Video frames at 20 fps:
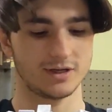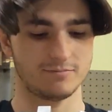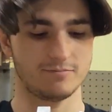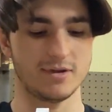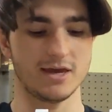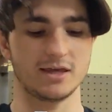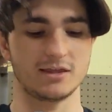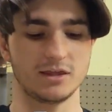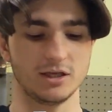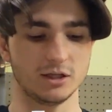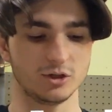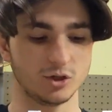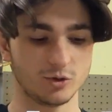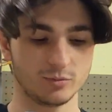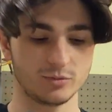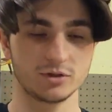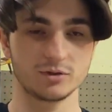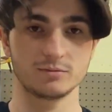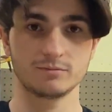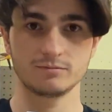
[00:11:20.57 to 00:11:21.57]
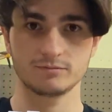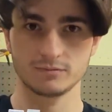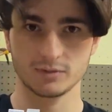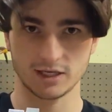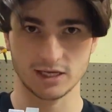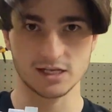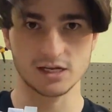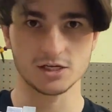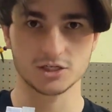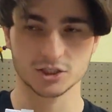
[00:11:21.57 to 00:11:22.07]
make the aluminum
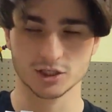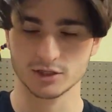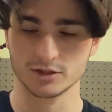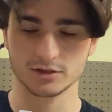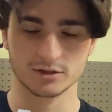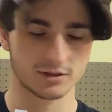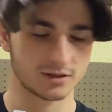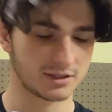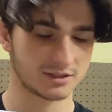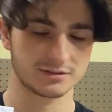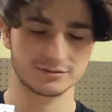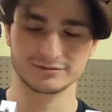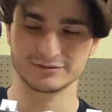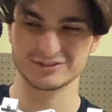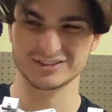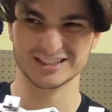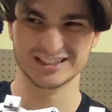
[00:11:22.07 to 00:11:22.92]
hit each other, and it